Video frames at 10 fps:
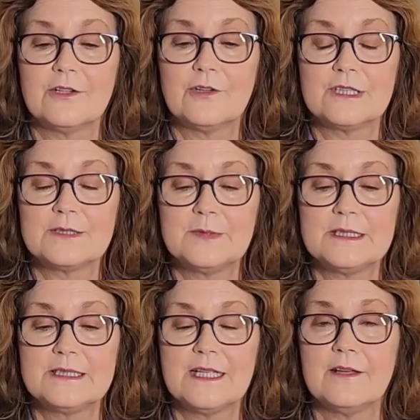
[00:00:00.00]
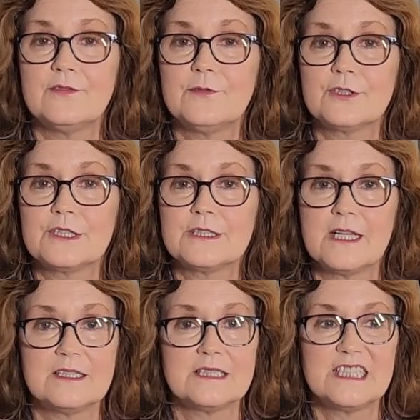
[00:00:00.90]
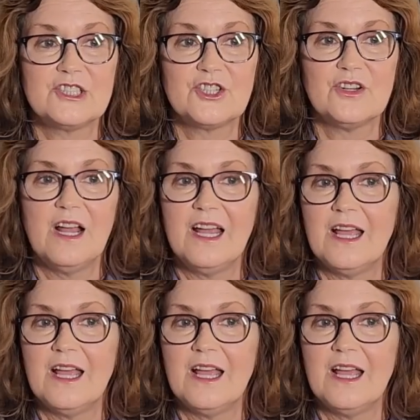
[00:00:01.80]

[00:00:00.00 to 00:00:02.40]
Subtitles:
Christmas gift for a stitcher,